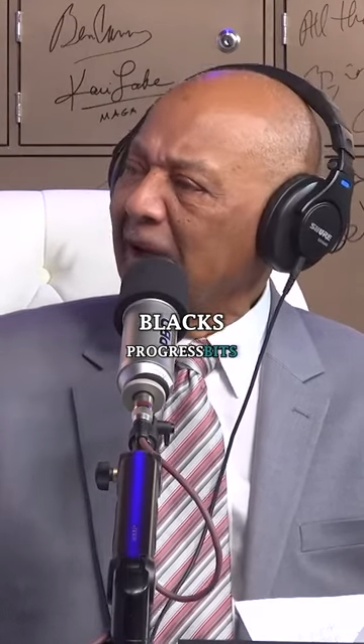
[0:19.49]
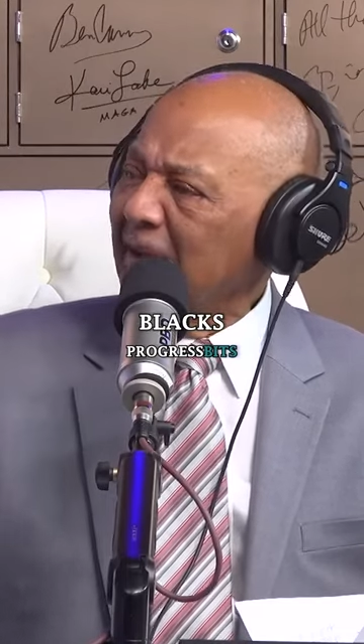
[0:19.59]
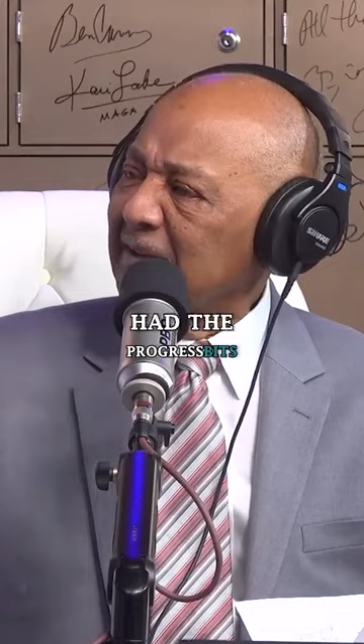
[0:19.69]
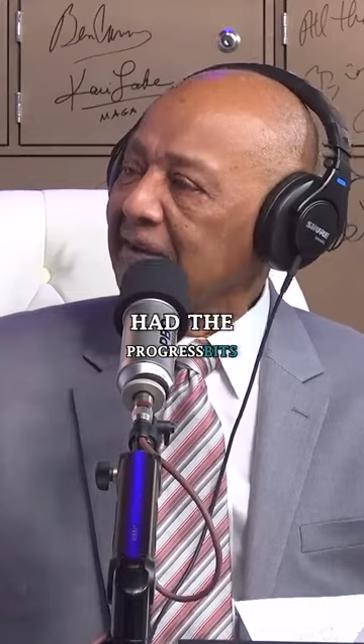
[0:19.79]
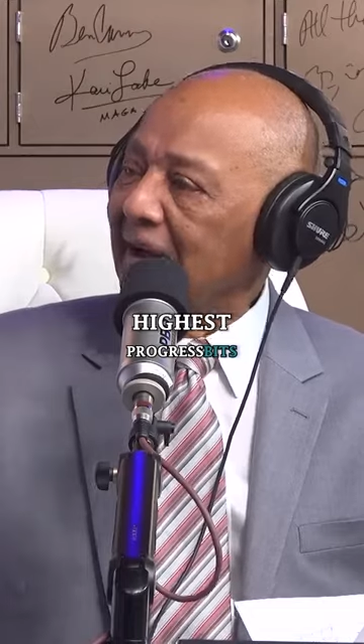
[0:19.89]

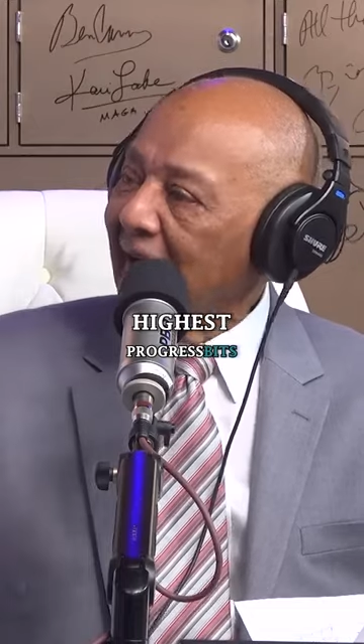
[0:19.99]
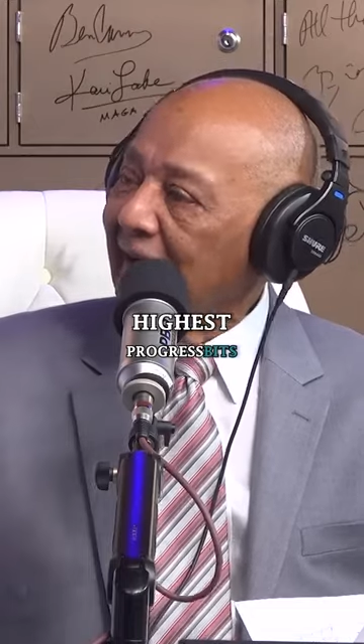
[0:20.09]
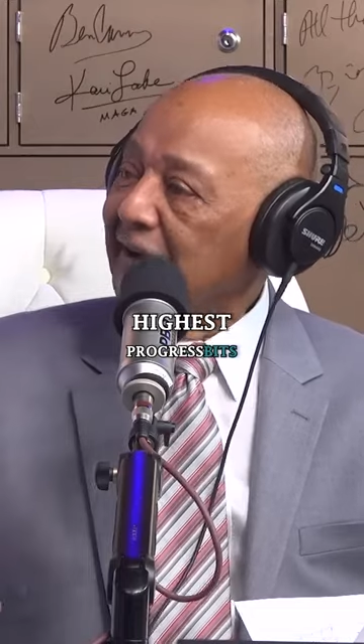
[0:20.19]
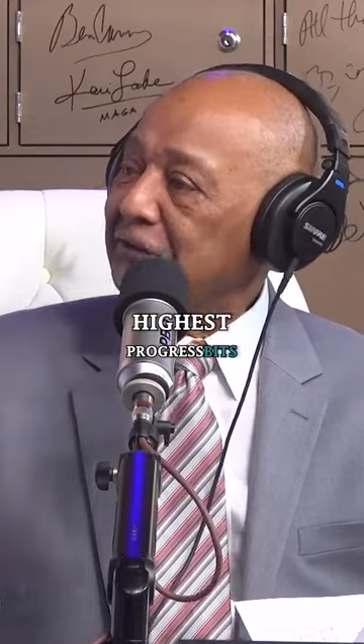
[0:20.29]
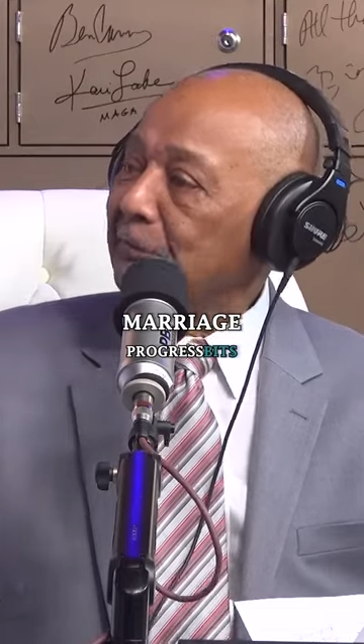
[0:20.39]
blacks had the
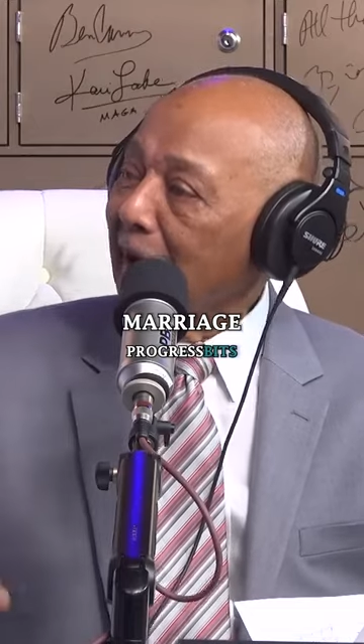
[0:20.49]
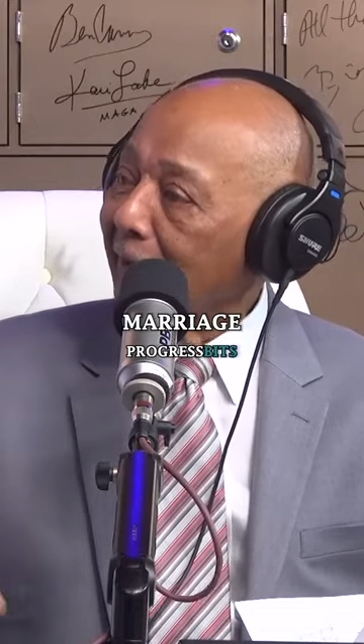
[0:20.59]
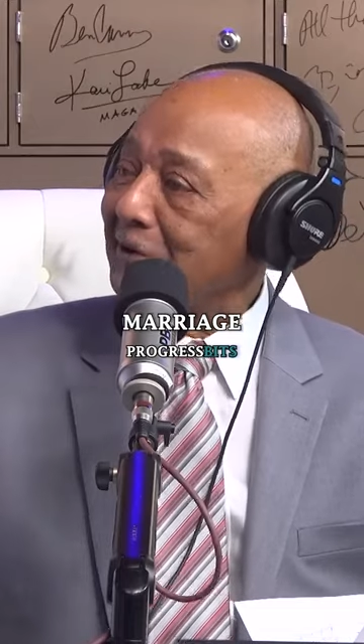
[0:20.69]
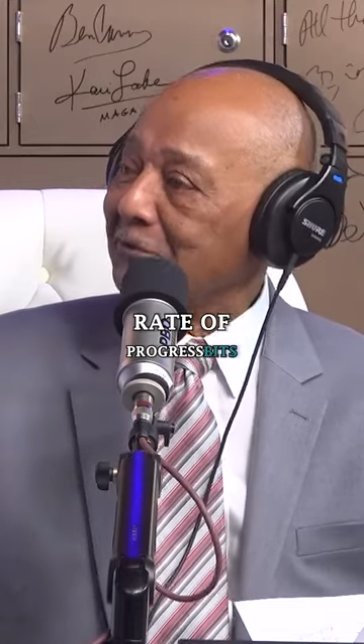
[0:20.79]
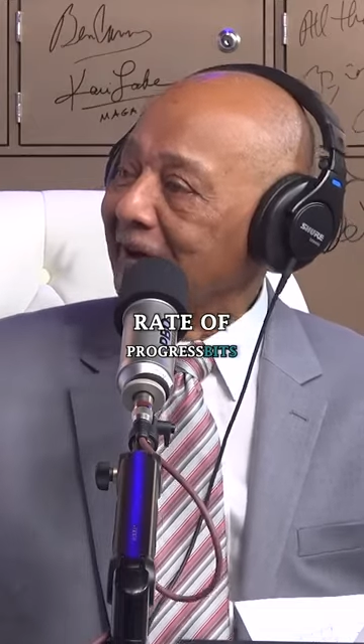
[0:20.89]
highest
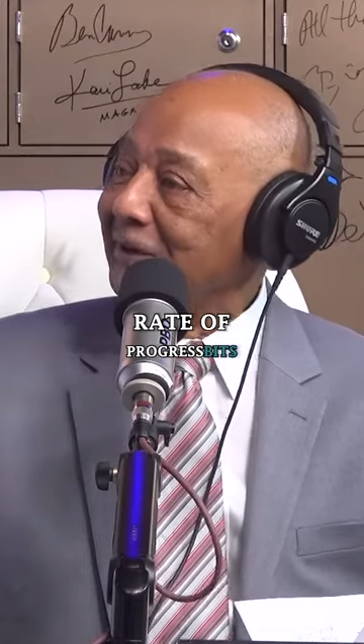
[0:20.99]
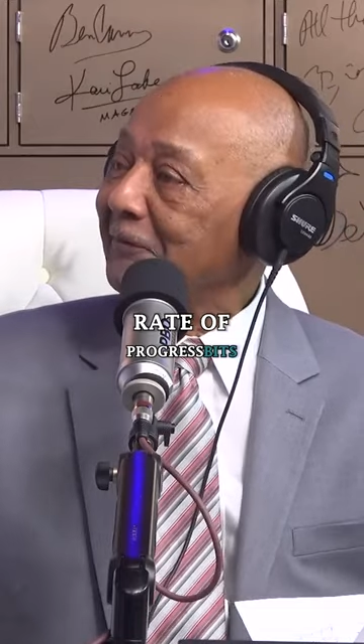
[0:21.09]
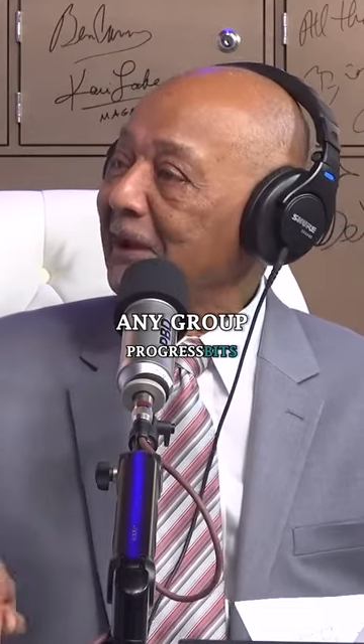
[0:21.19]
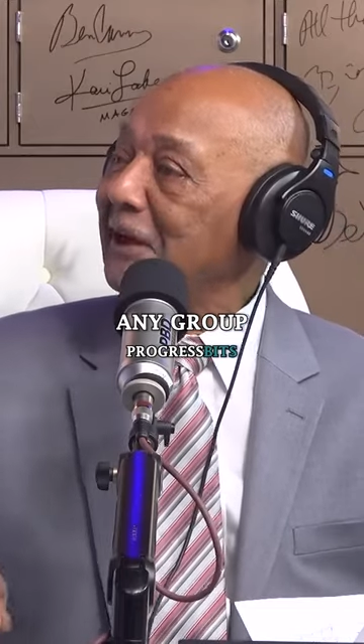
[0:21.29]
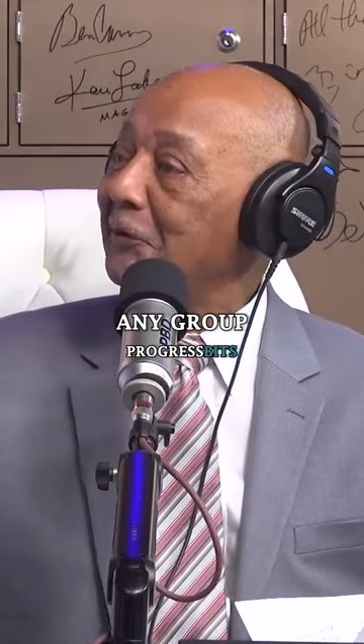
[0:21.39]
marriage rate of
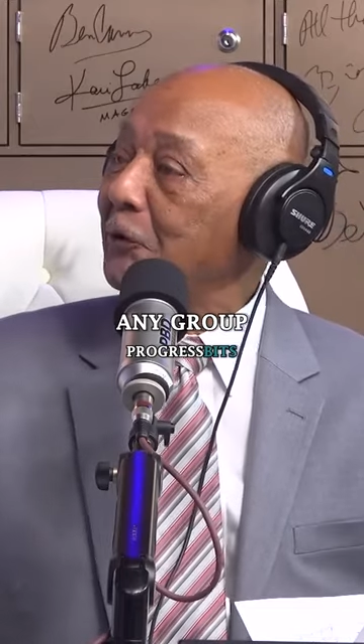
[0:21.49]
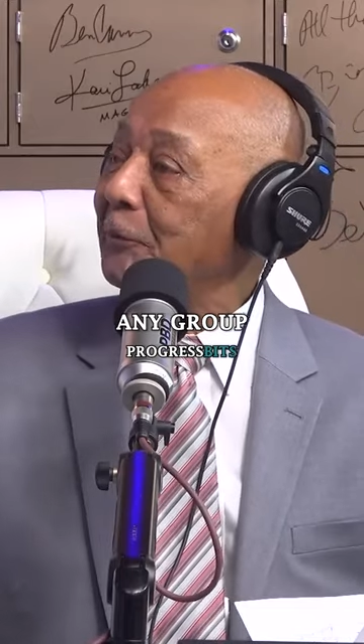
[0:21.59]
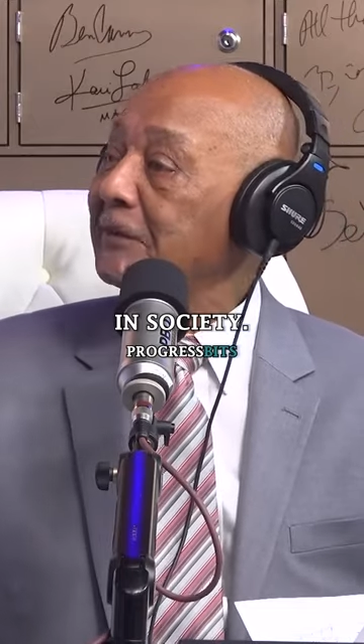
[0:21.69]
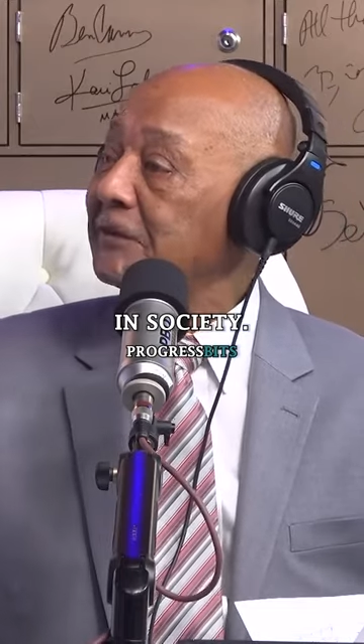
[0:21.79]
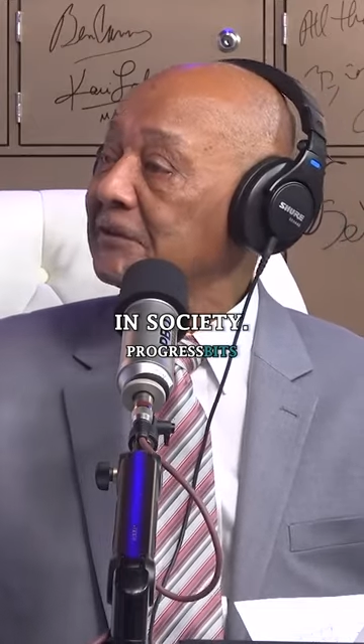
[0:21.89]
any group
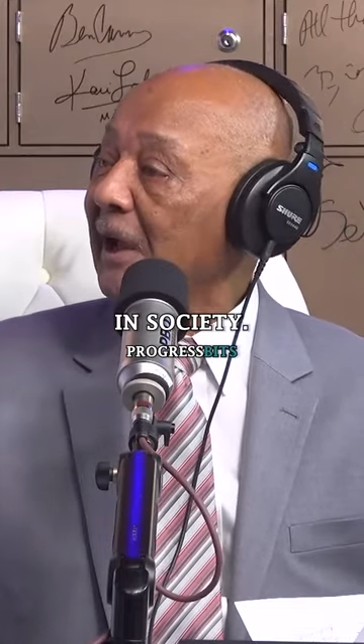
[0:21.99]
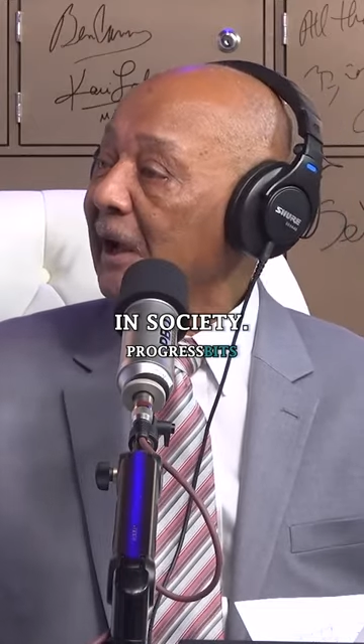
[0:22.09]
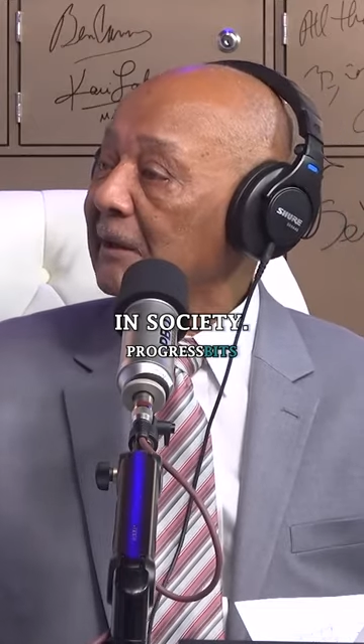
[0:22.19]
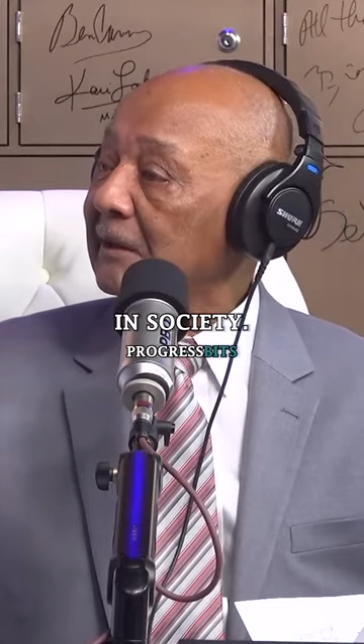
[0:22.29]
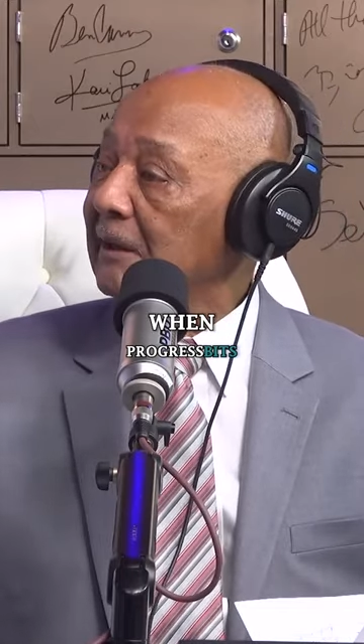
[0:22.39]
in society.